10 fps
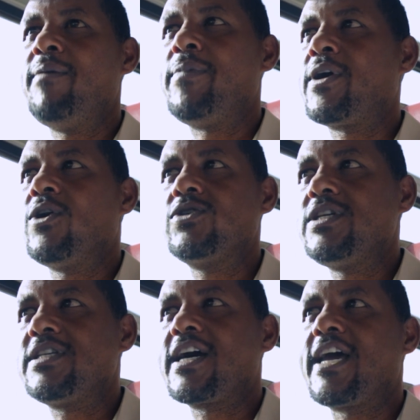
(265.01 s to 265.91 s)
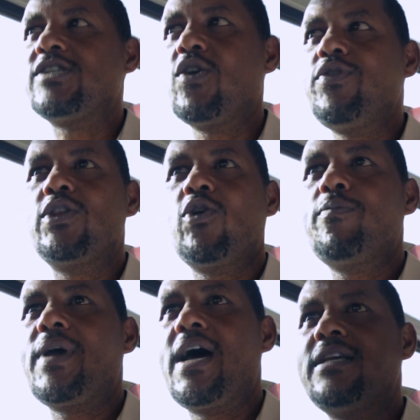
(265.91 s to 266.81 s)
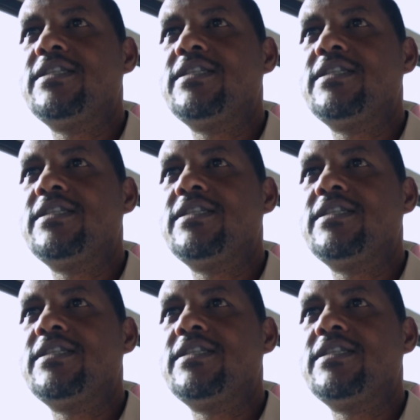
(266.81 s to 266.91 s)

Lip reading: Because in the case of Ethiopia,